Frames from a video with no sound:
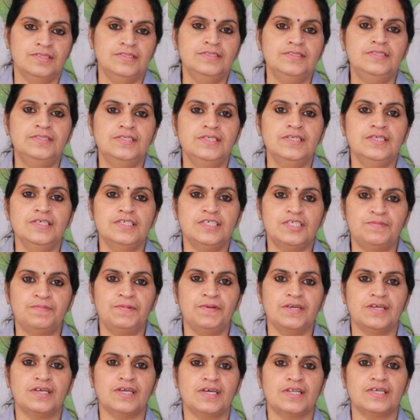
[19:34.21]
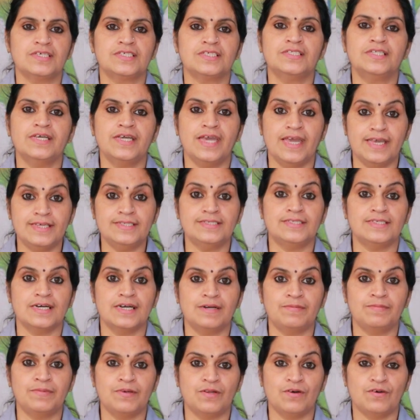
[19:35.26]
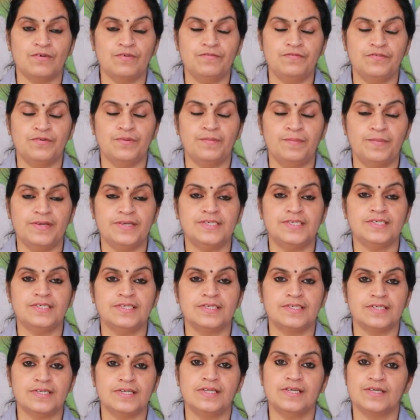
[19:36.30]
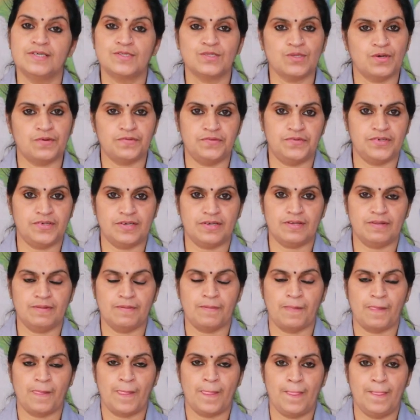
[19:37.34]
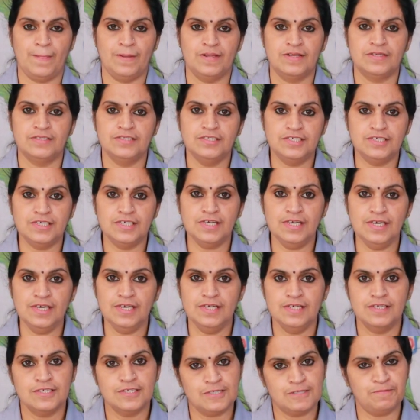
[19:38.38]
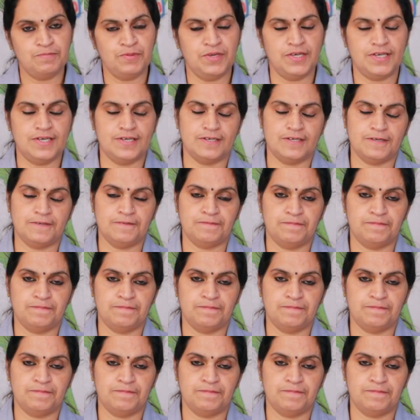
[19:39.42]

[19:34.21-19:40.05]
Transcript: G speaker is the example of machine reading software. G speaker.